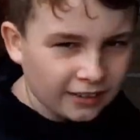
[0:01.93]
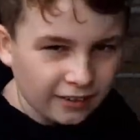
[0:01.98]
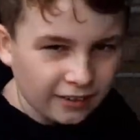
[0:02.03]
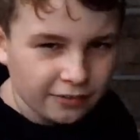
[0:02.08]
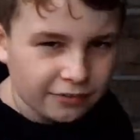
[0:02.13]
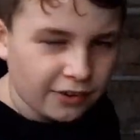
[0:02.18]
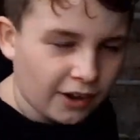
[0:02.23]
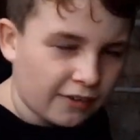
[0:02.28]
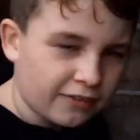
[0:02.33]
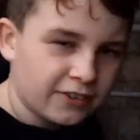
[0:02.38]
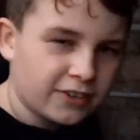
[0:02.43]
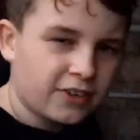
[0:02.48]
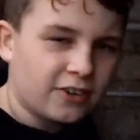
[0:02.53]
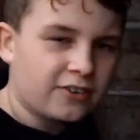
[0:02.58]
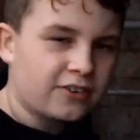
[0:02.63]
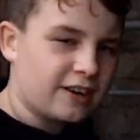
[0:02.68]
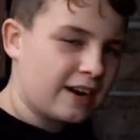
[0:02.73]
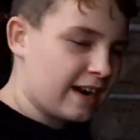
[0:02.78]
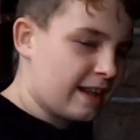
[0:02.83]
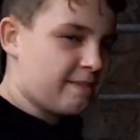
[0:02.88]
If you haven't
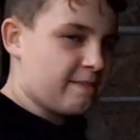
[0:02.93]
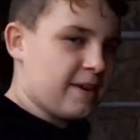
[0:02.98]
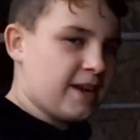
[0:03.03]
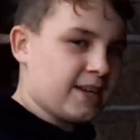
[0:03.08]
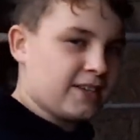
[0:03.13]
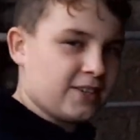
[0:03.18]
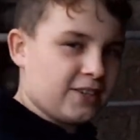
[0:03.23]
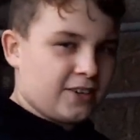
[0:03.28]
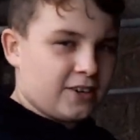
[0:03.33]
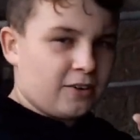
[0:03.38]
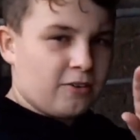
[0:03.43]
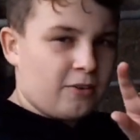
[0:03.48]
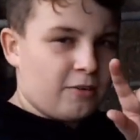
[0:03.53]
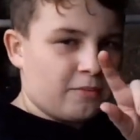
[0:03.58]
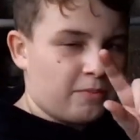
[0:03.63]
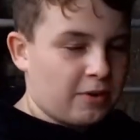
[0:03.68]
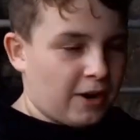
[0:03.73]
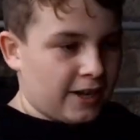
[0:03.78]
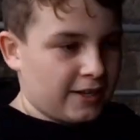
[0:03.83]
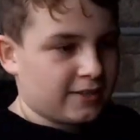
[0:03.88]
already, make sure to go and
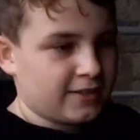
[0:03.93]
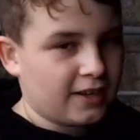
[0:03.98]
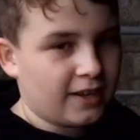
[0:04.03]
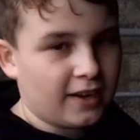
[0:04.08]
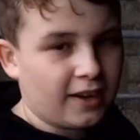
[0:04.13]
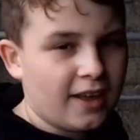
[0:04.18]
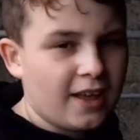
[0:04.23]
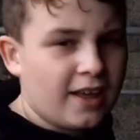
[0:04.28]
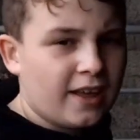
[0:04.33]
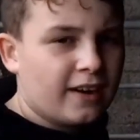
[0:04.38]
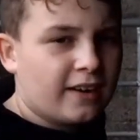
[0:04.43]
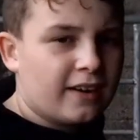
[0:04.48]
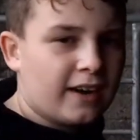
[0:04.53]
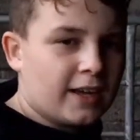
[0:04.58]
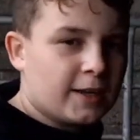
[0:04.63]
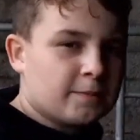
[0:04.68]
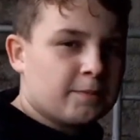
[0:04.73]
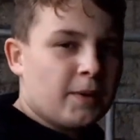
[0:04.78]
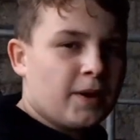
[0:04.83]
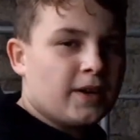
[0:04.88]
press that like
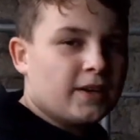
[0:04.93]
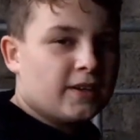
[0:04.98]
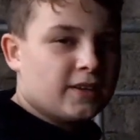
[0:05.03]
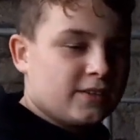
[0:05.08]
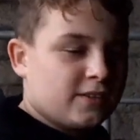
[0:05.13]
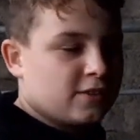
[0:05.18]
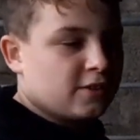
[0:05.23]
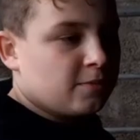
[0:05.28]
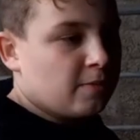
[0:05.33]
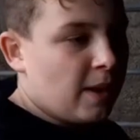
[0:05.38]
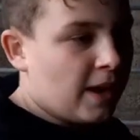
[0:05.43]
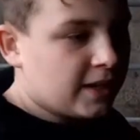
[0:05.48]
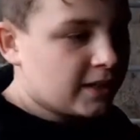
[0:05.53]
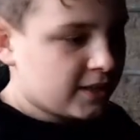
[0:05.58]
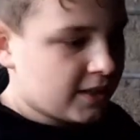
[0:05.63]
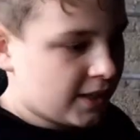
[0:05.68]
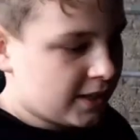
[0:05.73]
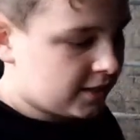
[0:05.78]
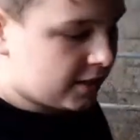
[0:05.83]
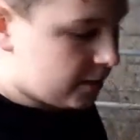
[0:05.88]
button and smash
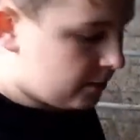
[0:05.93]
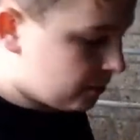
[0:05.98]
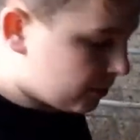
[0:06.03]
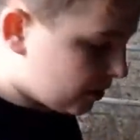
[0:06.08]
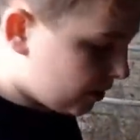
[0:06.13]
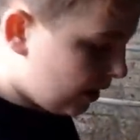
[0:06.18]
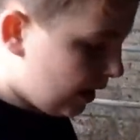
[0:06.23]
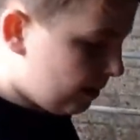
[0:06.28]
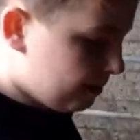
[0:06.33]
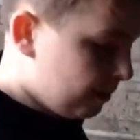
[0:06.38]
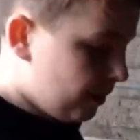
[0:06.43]
that subscribe